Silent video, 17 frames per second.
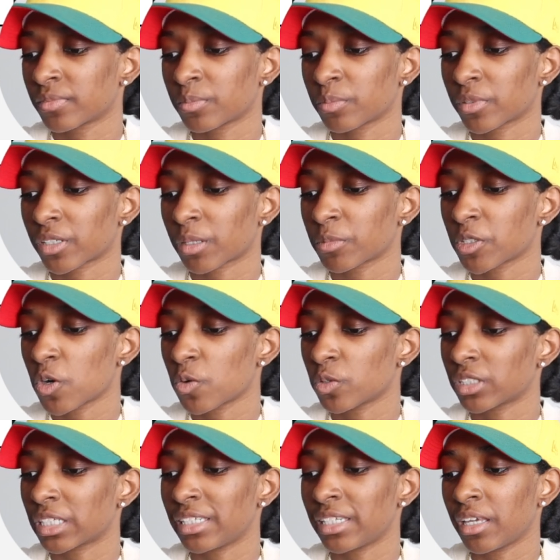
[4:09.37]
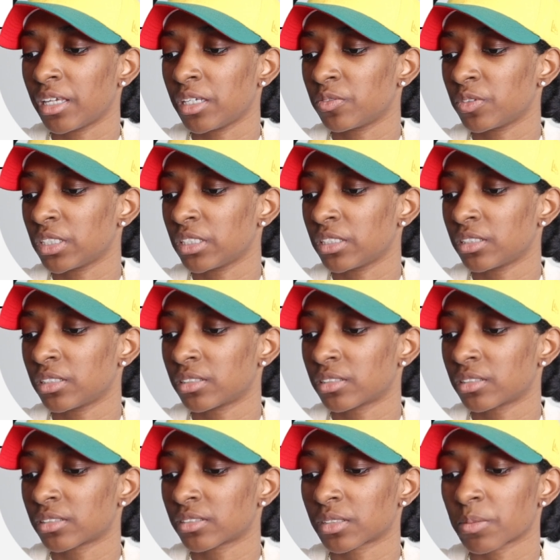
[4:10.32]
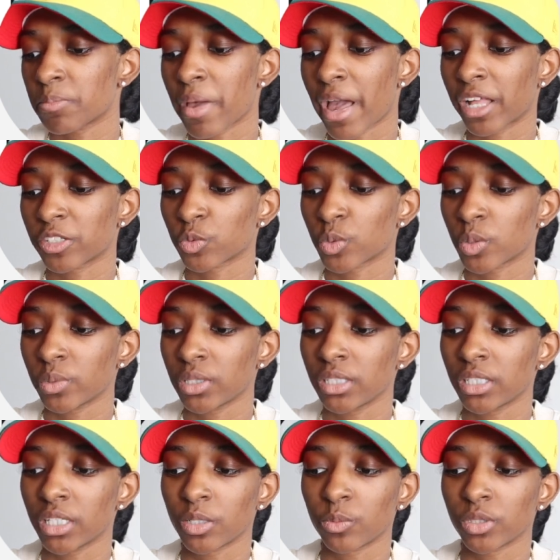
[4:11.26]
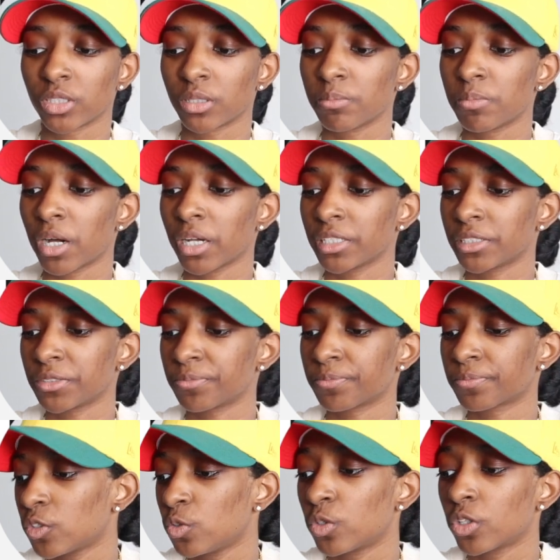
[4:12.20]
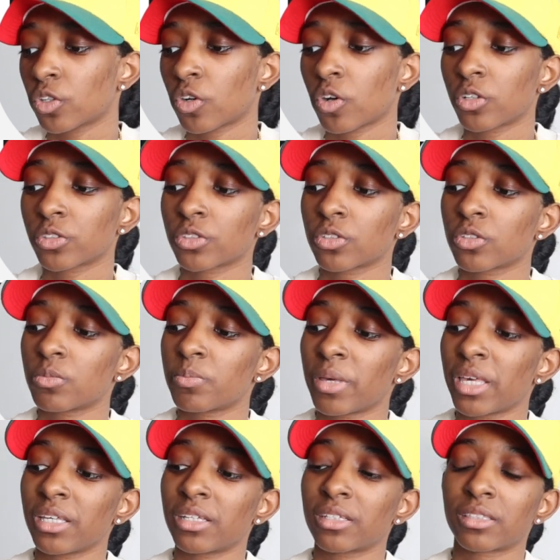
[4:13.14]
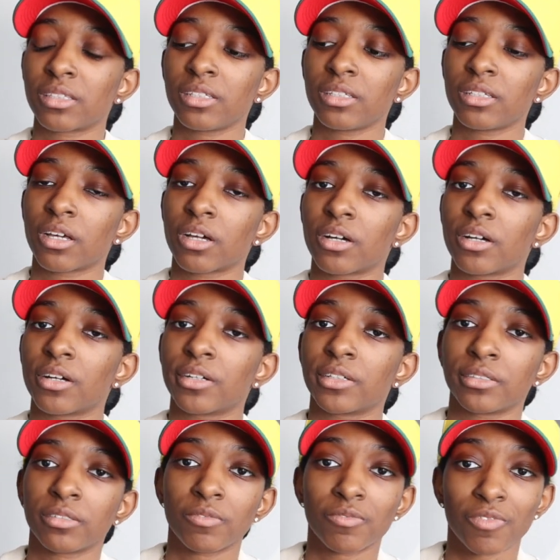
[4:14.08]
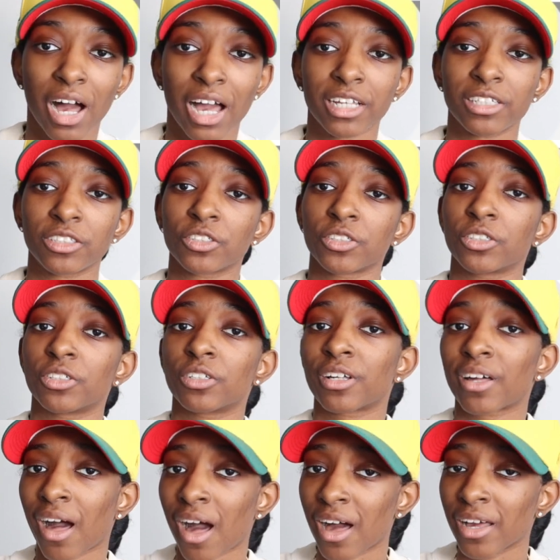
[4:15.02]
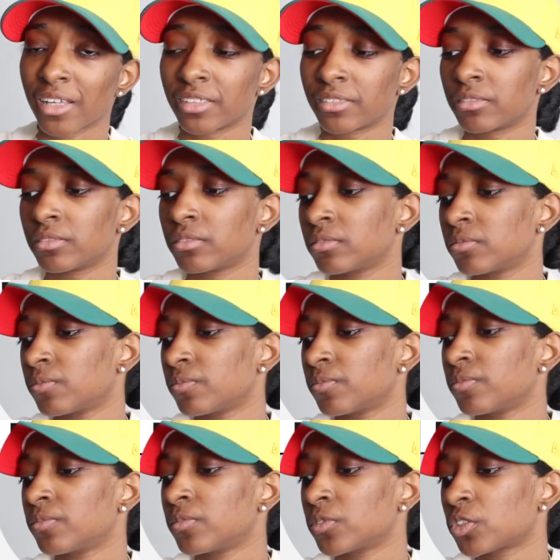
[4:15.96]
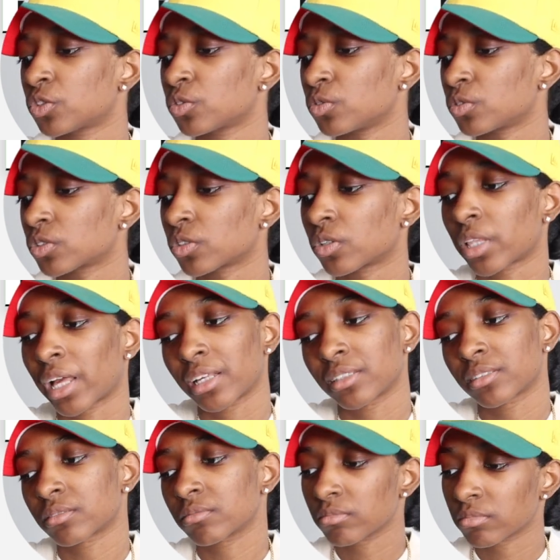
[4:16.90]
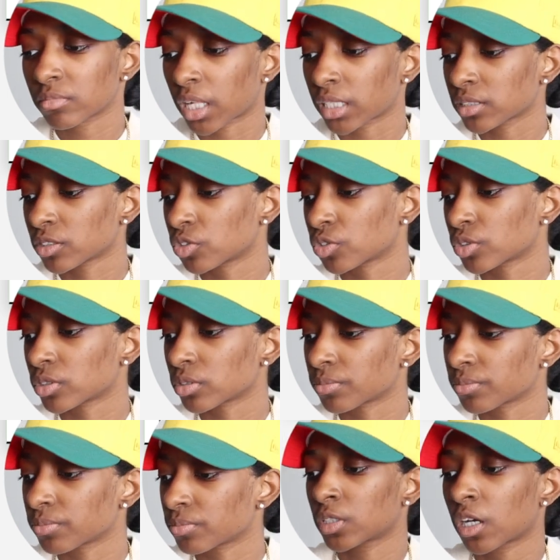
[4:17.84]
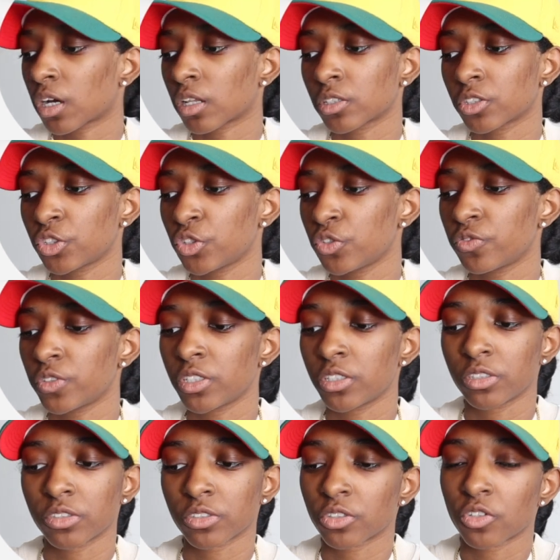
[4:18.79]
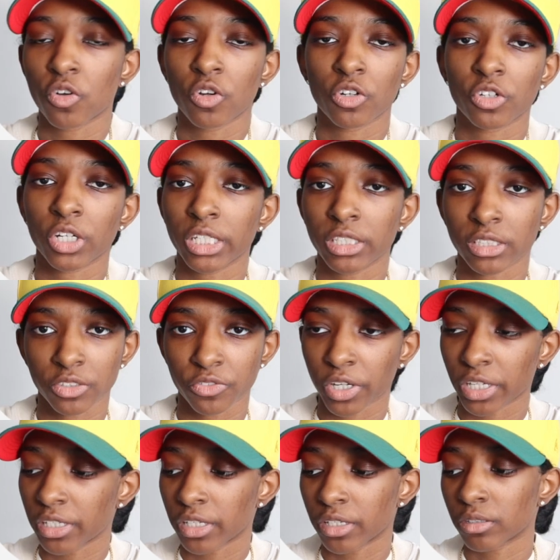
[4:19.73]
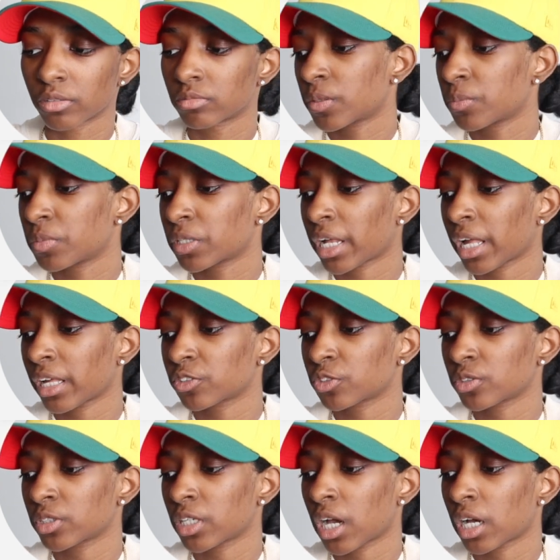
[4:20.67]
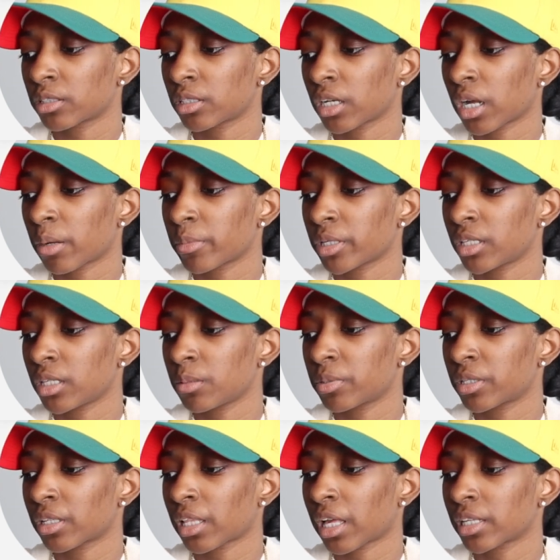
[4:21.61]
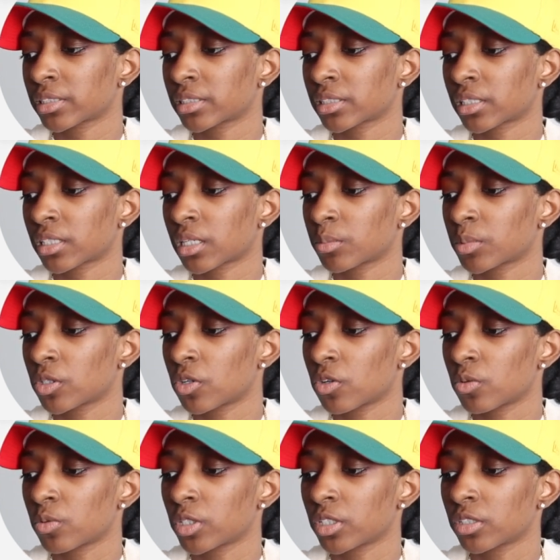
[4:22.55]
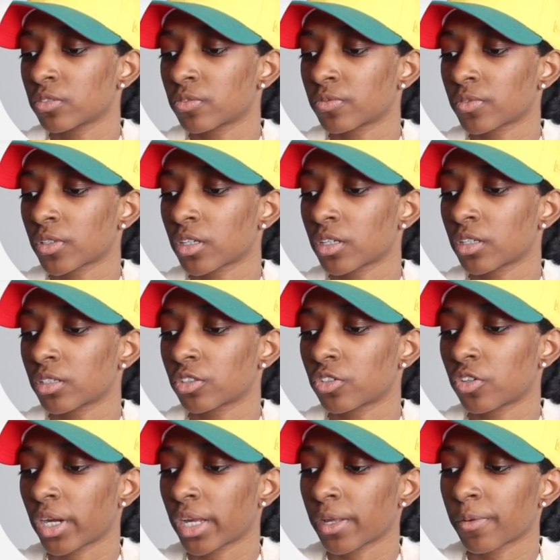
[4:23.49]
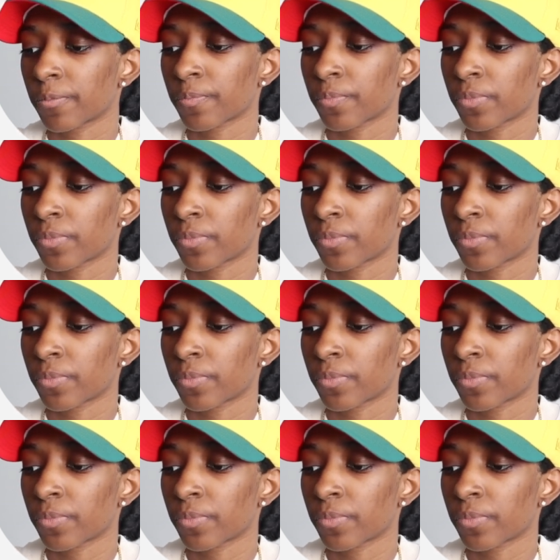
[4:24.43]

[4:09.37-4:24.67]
But I'm gonna go with the navy to match what we did with the button. You can also make the visor cotton too, so that's interesting. Color UVs are going crazy right now. But actually, I think I'm gonna keep it classic and I'm gonna go with gray